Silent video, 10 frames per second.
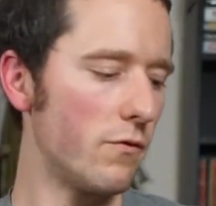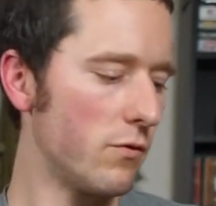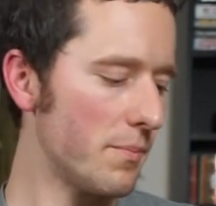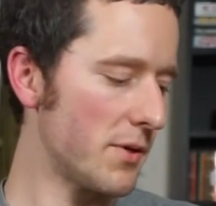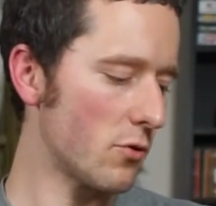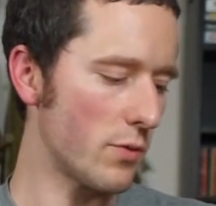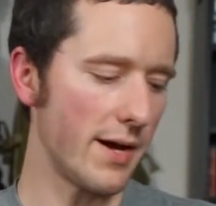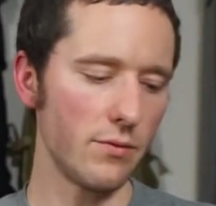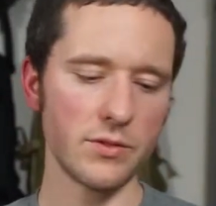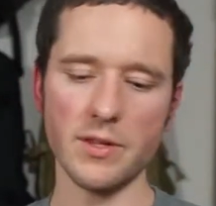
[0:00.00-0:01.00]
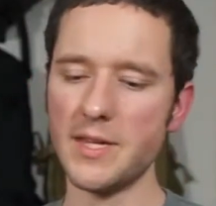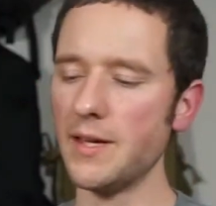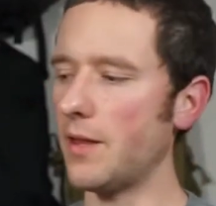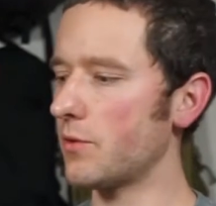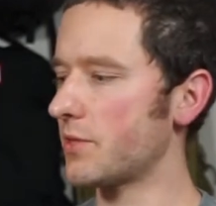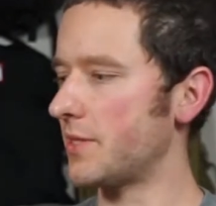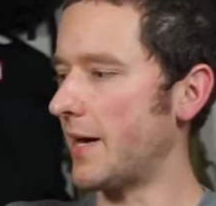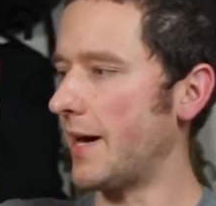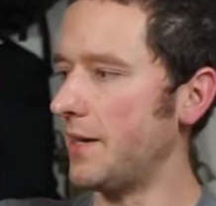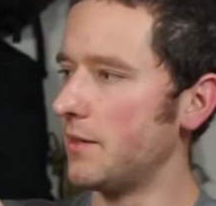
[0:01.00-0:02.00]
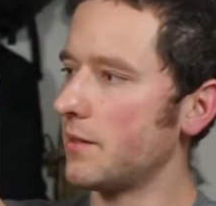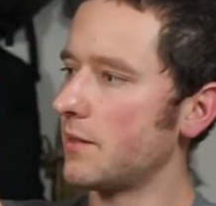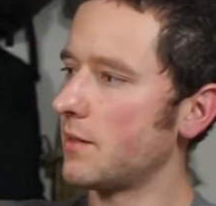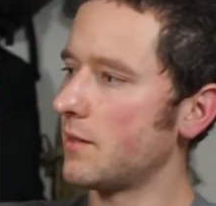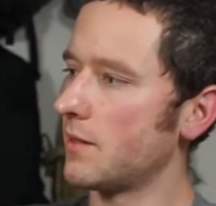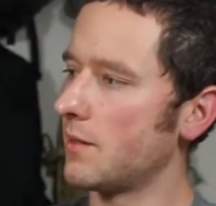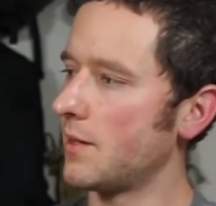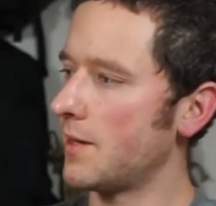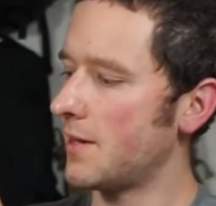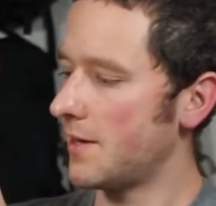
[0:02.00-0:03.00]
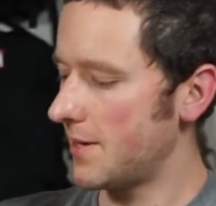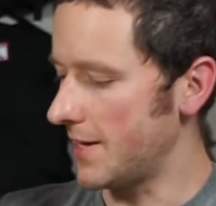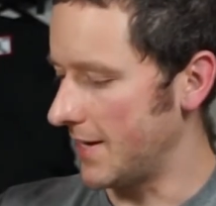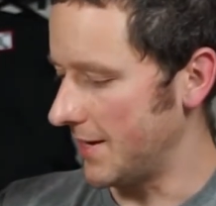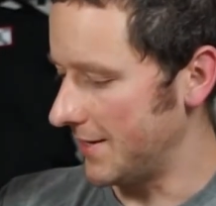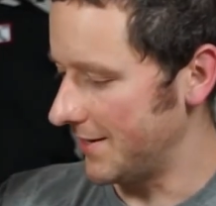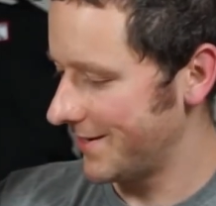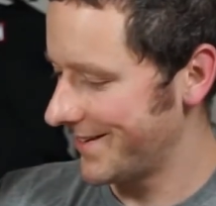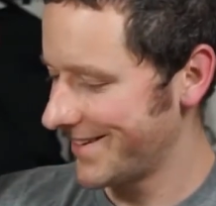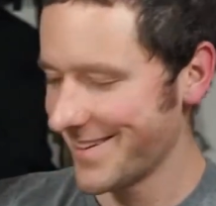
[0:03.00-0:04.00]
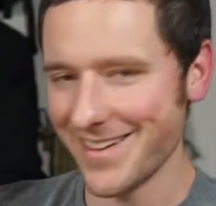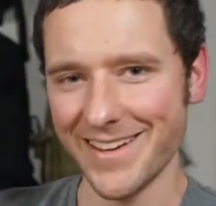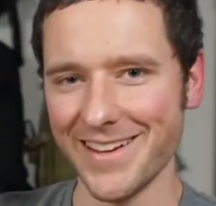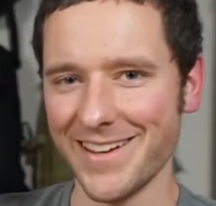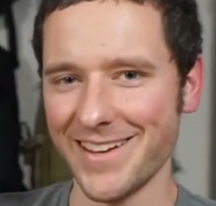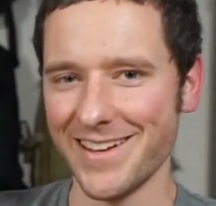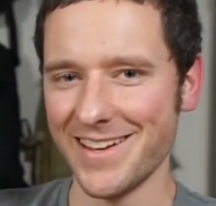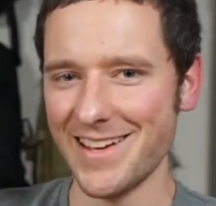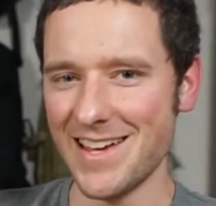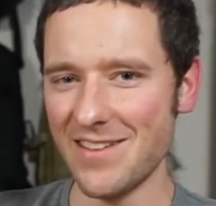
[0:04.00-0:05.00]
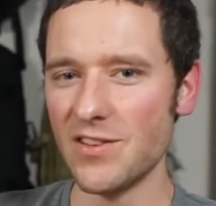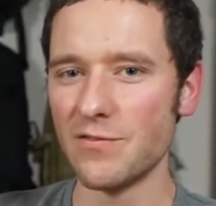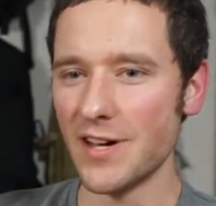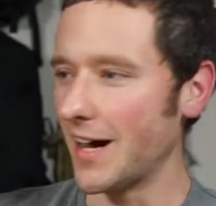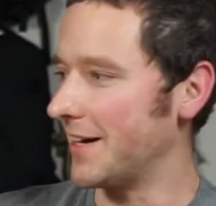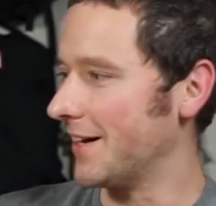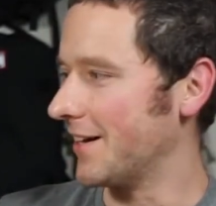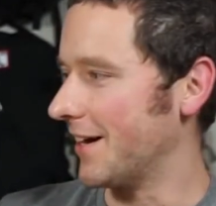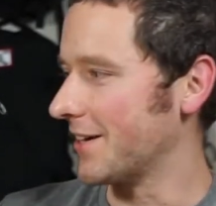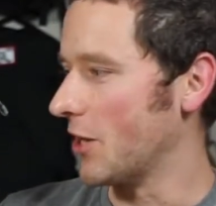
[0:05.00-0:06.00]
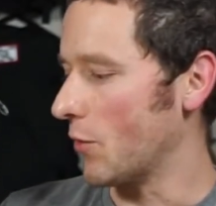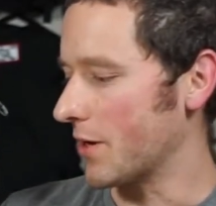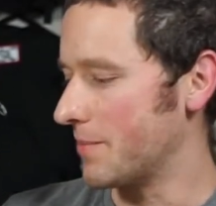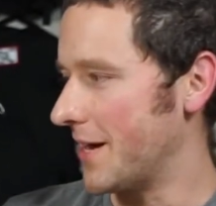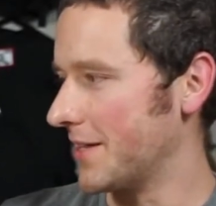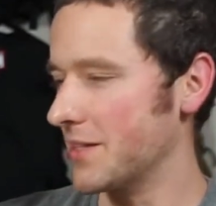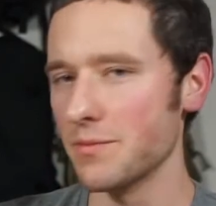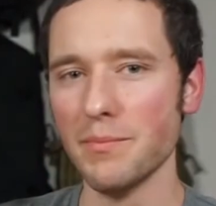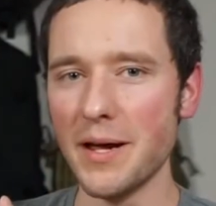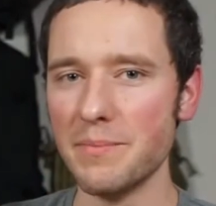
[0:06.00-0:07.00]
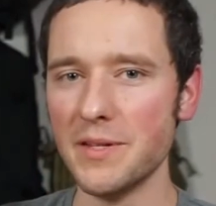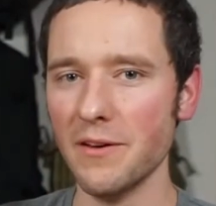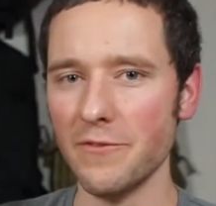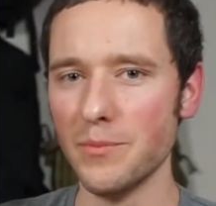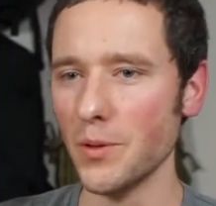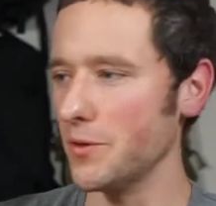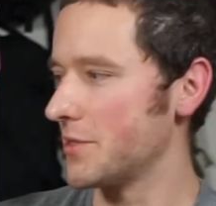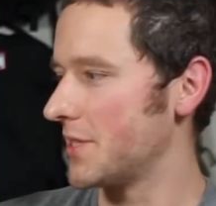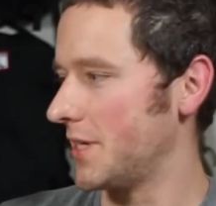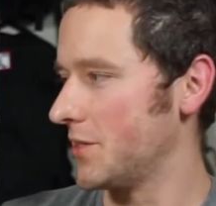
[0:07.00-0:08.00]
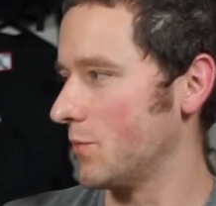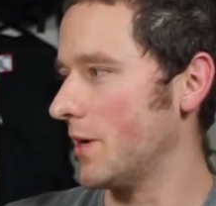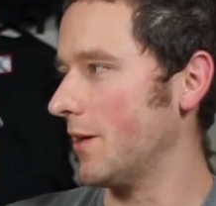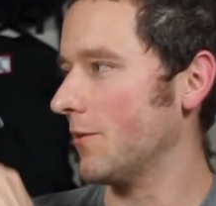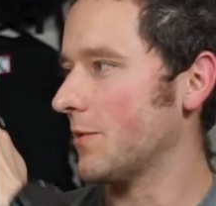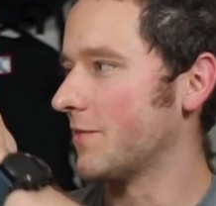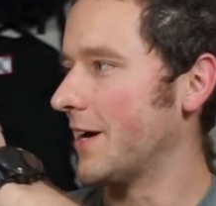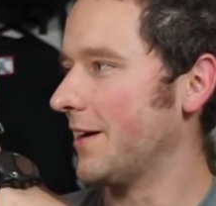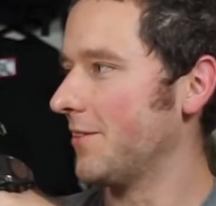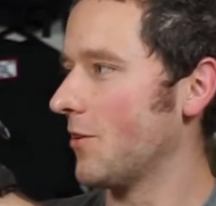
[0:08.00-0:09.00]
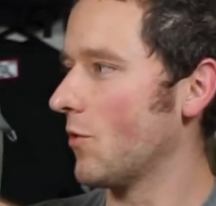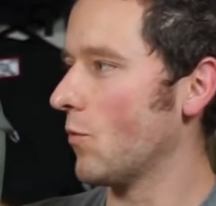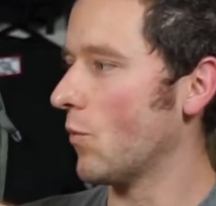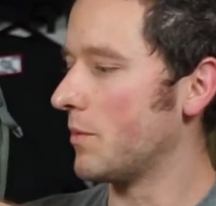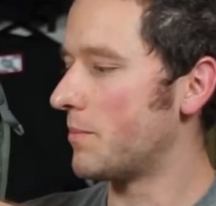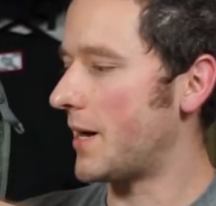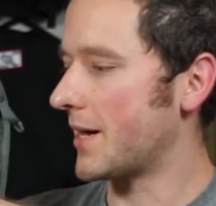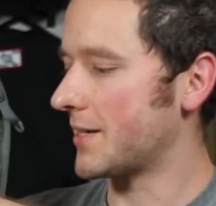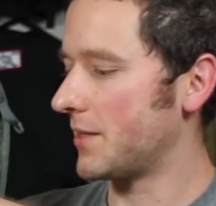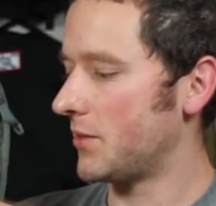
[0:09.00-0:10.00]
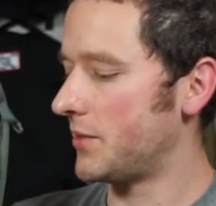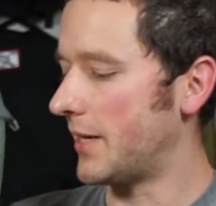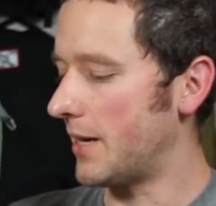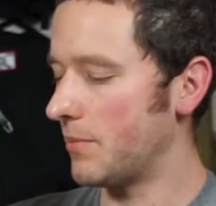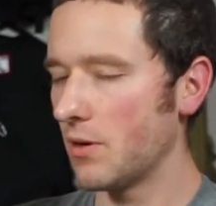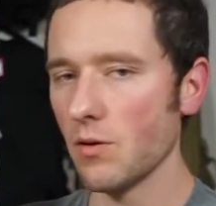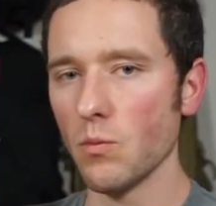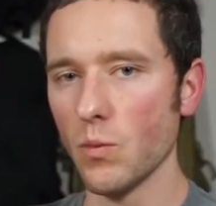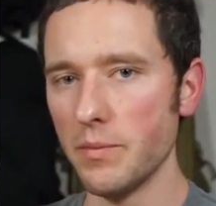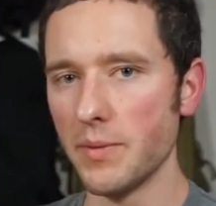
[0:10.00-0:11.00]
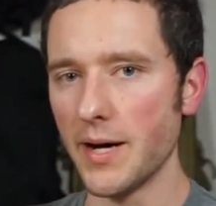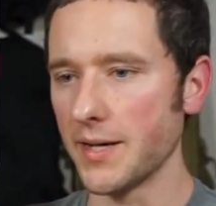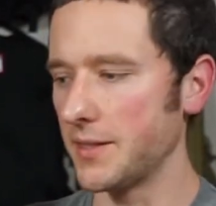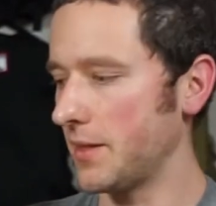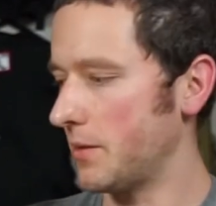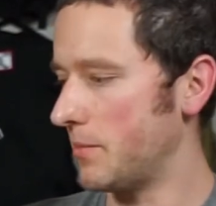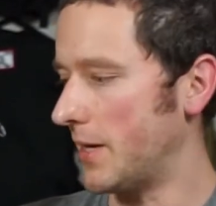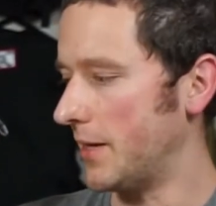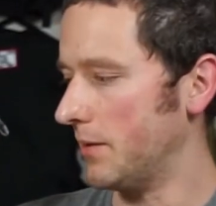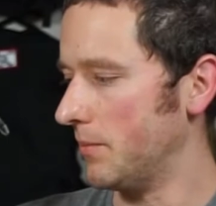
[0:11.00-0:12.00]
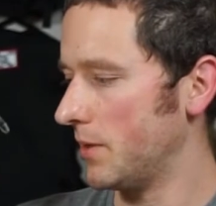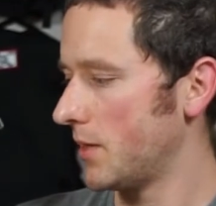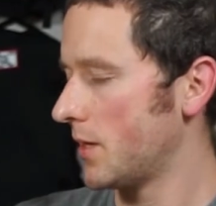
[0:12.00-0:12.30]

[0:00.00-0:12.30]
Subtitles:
Flip it around to the other side, and if you've got a GORUCK bag, this might be a familiar set as well. We've got one pocket on the top, one pocket on the bottom.